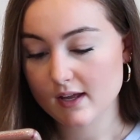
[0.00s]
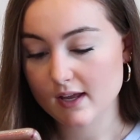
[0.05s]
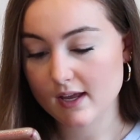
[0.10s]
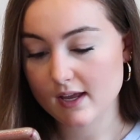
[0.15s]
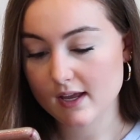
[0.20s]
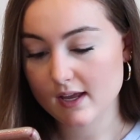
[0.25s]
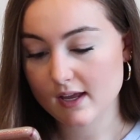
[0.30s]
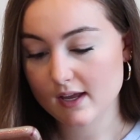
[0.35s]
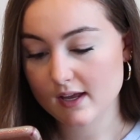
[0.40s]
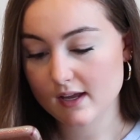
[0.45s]

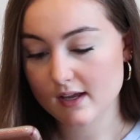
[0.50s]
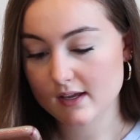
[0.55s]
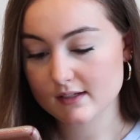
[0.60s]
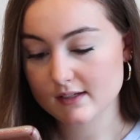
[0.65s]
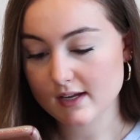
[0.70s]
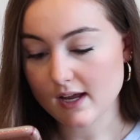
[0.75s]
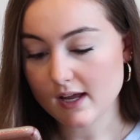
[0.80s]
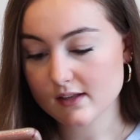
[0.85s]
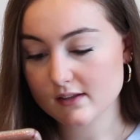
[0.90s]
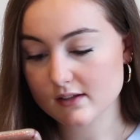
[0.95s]

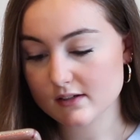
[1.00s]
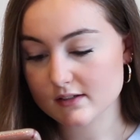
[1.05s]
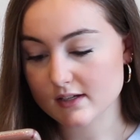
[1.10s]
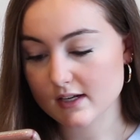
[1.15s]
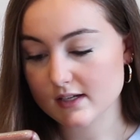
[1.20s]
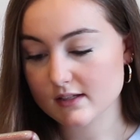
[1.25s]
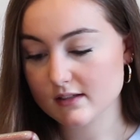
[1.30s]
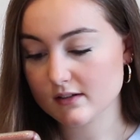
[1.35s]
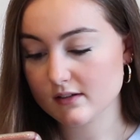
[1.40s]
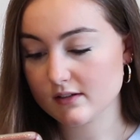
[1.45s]
And yeah, there's
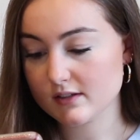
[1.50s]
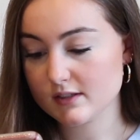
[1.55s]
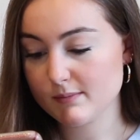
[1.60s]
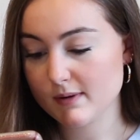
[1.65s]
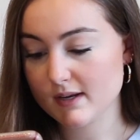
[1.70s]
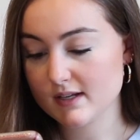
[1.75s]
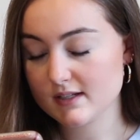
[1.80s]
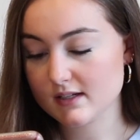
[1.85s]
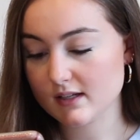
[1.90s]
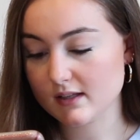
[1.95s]
nice little
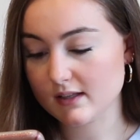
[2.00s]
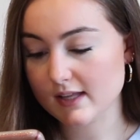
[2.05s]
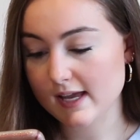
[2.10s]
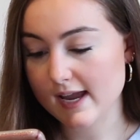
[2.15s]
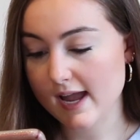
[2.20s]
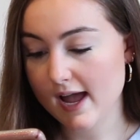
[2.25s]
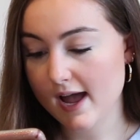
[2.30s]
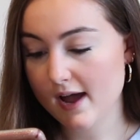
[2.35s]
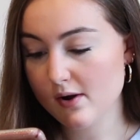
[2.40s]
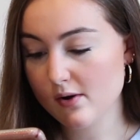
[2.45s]
space to
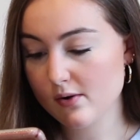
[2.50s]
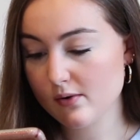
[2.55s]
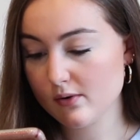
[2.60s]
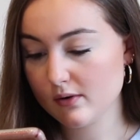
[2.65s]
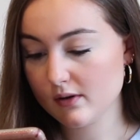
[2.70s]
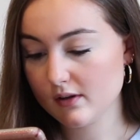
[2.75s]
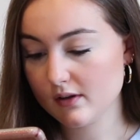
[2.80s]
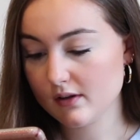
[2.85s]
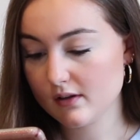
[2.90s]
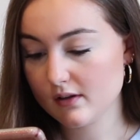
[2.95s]
lay out.